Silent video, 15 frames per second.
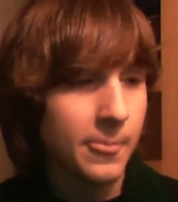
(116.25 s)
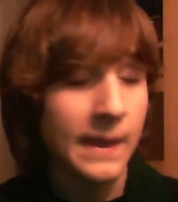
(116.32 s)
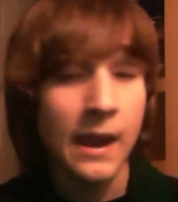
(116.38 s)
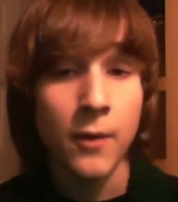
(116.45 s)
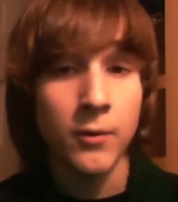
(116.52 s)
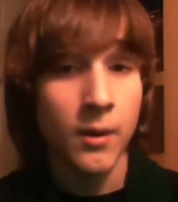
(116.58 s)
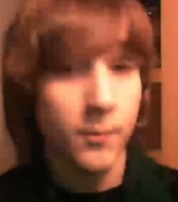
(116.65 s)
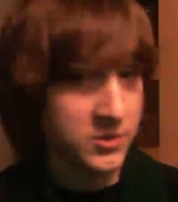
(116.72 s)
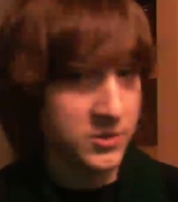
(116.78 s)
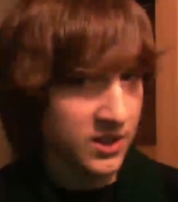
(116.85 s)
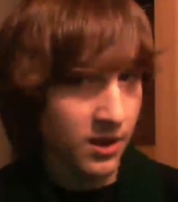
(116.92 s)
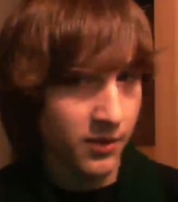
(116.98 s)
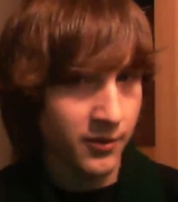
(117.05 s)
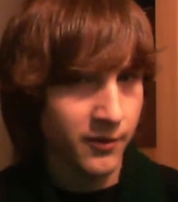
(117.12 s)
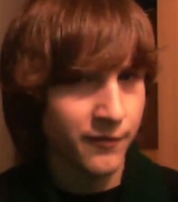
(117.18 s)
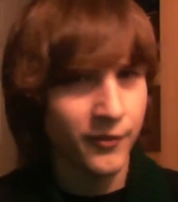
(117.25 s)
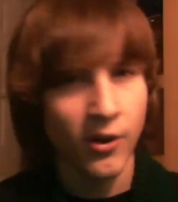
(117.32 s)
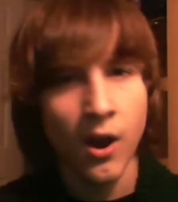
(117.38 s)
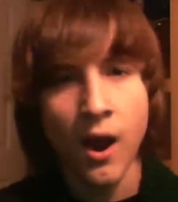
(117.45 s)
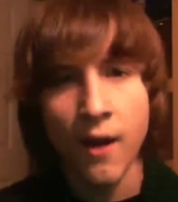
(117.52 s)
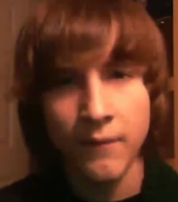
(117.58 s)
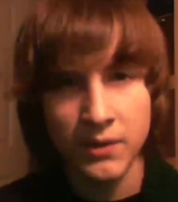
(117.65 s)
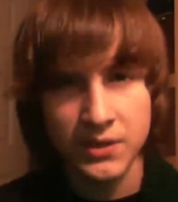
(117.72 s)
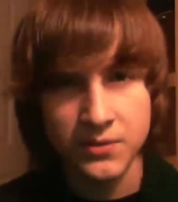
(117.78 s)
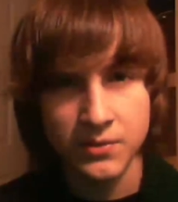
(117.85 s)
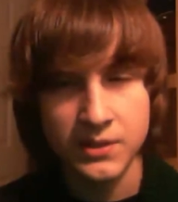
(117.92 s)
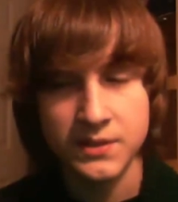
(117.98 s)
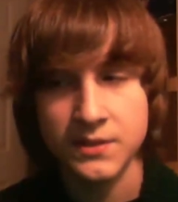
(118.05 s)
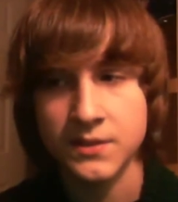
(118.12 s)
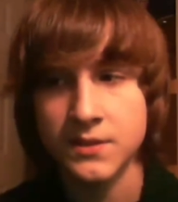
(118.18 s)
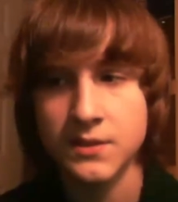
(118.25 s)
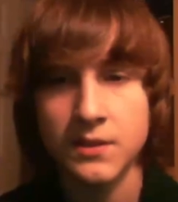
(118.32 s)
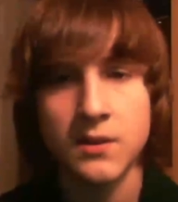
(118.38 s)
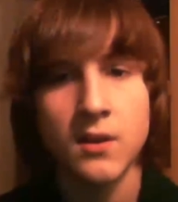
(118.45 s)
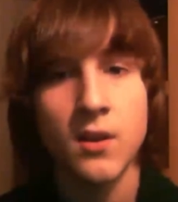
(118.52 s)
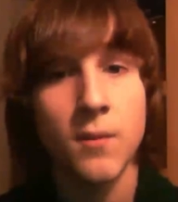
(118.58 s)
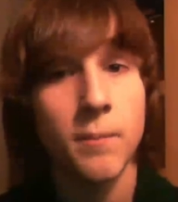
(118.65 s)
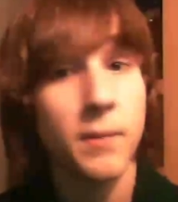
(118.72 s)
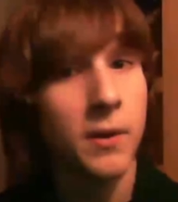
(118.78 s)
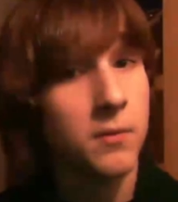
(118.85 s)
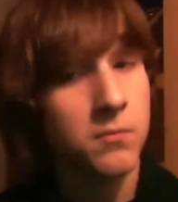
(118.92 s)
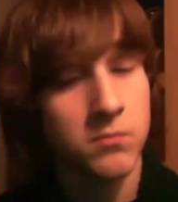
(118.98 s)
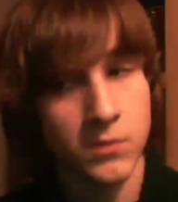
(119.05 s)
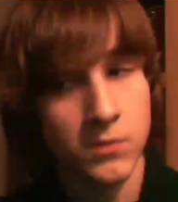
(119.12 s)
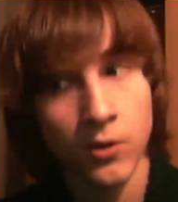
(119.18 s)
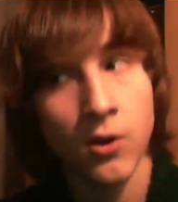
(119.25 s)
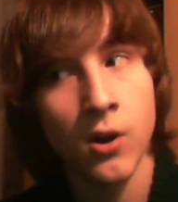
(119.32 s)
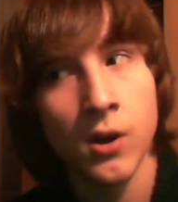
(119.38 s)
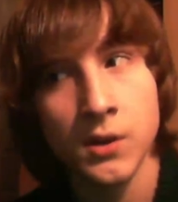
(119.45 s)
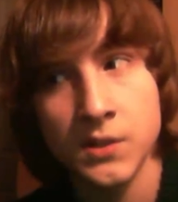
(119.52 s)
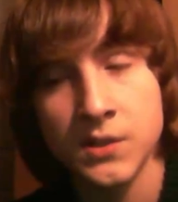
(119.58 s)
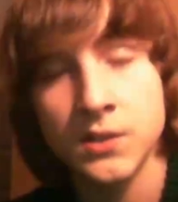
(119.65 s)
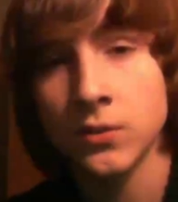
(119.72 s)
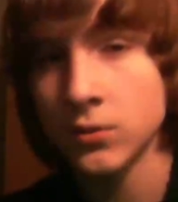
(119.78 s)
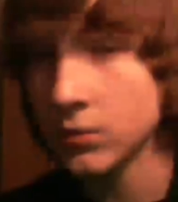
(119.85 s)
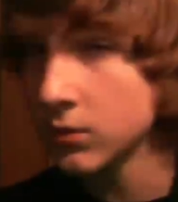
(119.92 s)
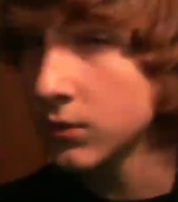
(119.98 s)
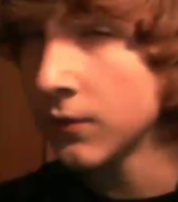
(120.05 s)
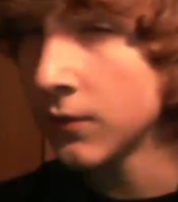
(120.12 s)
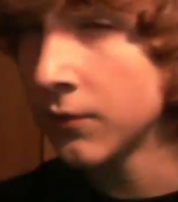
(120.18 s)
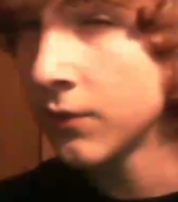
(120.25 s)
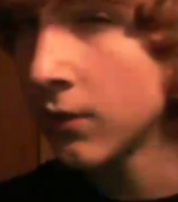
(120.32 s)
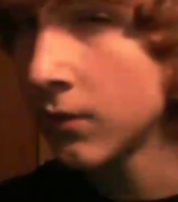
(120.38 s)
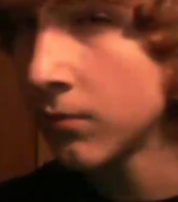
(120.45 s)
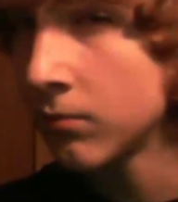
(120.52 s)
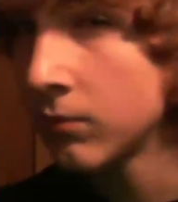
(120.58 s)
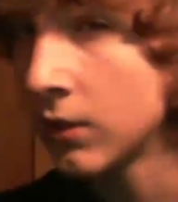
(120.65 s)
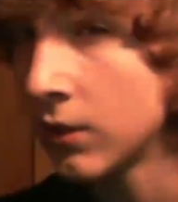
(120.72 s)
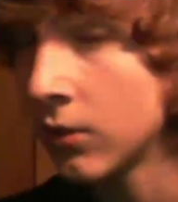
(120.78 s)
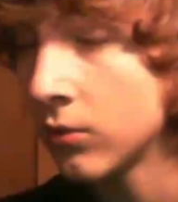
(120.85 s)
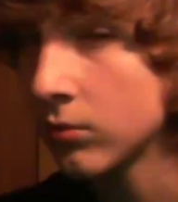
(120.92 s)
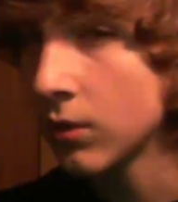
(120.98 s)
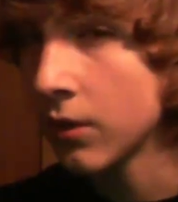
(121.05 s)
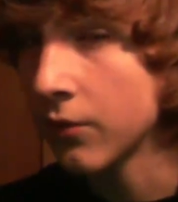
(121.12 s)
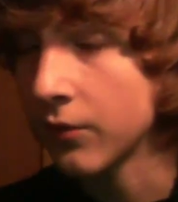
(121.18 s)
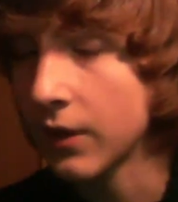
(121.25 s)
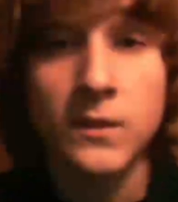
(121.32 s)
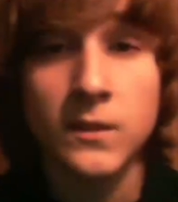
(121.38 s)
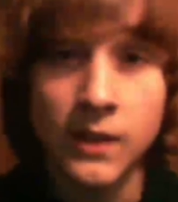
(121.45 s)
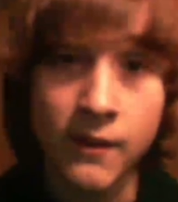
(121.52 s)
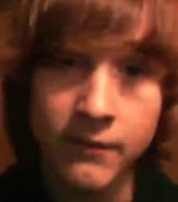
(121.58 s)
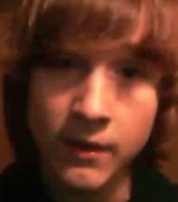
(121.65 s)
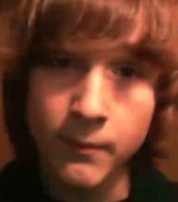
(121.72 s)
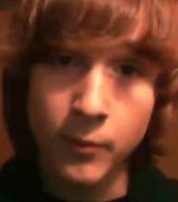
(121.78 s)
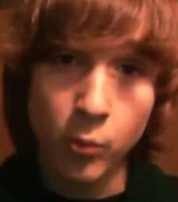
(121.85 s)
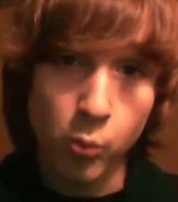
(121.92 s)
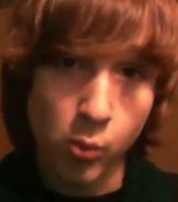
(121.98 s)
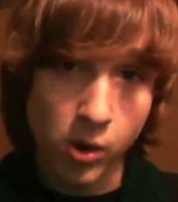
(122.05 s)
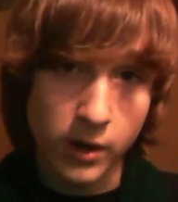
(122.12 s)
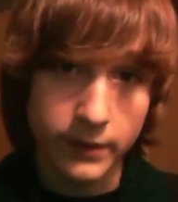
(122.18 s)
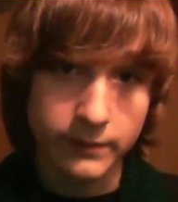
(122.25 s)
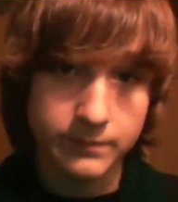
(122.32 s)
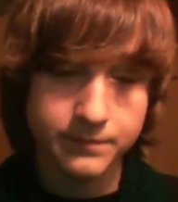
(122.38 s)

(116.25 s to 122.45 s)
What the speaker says: outnumbers the other for obvious reasons, but there are still of the other type. Love number one,